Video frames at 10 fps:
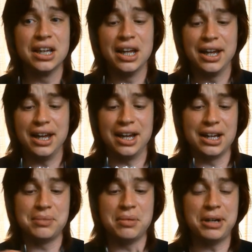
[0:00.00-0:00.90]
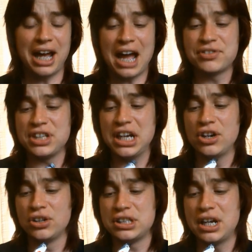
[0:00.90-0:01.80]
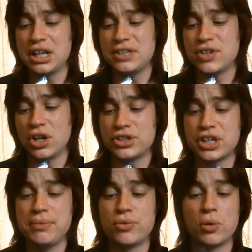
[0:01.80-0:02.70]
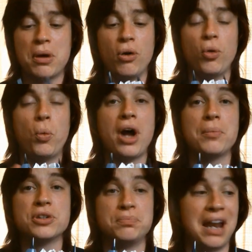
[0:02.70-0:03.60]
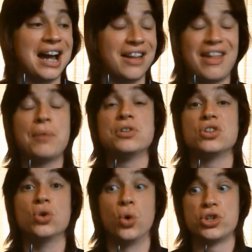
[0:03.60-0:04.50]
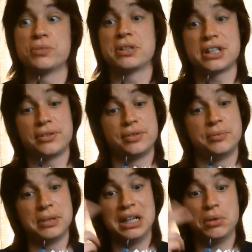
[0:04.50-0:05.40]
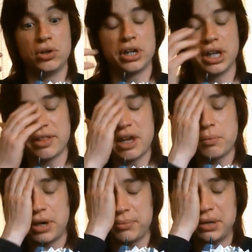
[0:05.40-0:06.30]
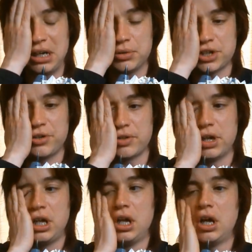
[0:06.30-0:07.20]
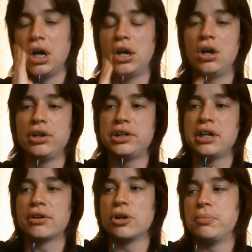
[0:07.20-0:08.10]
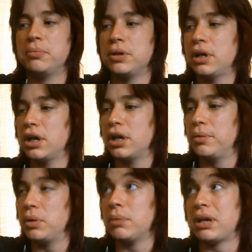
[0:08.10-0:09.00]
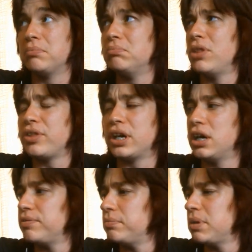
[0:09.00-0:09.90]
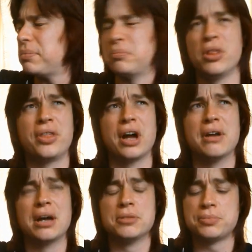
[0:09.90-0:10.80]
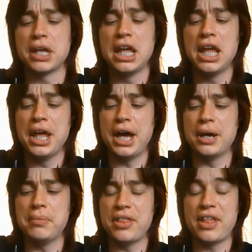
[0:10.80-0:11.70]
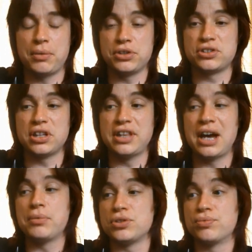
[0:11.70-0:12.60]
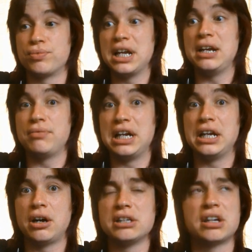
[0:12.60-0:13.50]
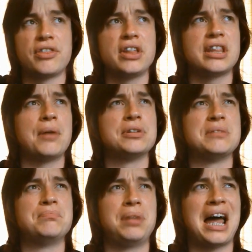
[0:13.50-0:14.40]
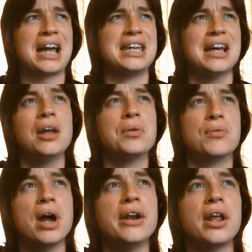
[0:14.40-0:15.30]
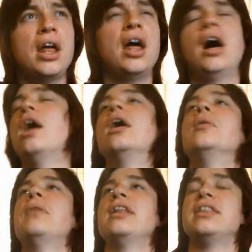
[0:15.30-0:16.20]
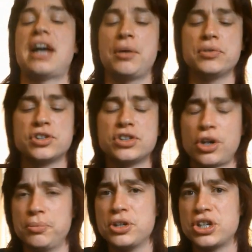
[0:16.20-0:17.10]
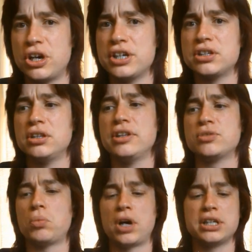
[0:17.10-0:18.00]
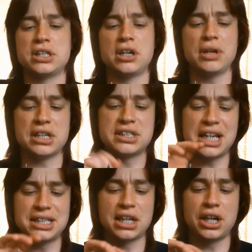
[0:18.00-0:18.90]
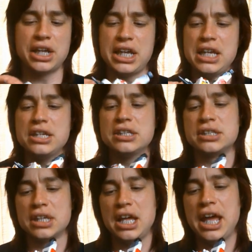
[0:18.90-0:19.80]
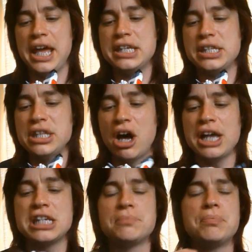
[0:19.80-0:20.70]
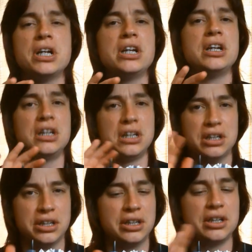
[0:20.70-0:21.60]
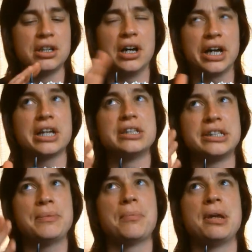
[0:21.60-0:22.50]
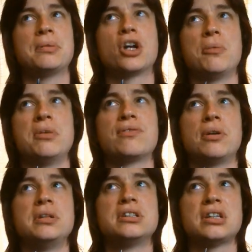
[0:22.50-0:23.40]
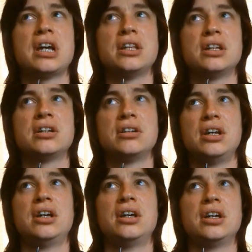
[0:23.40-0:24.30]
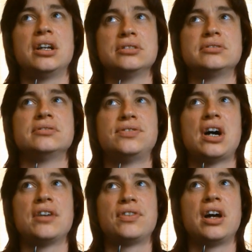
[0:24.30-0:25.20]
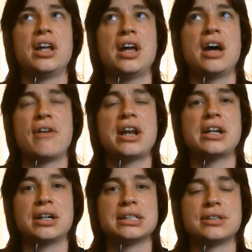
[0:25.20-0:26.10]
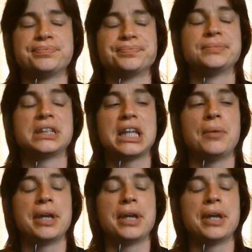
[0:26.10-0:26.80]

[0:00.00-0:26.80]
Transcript: Um, I mean, I have seen an alternative colour scheme for him where all the white was black, and that was gorgeous. Myself and Billy were looking at that when Billy was over on holiday there a couple of uh, well about a month and a half, a month ago now it must be, um, and that was and that was a really really nice, and I think that was in black, yellow, and red, um, and that was so much nicer than this white. You know, aesthetically he's he's nice, but I can see where people are coming from in saying that you know Fireflight and Air Raid are nicer, but there we go.